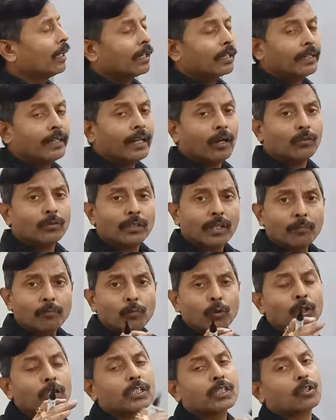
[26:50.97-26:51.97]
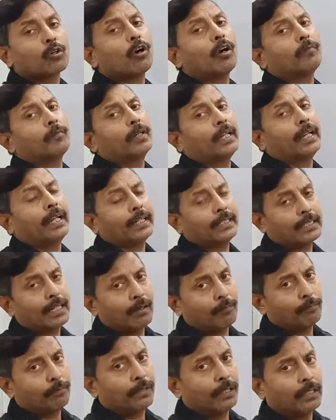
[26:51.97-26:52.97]
Now the most common
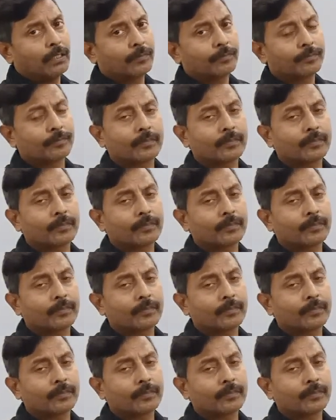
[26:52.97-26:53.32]
example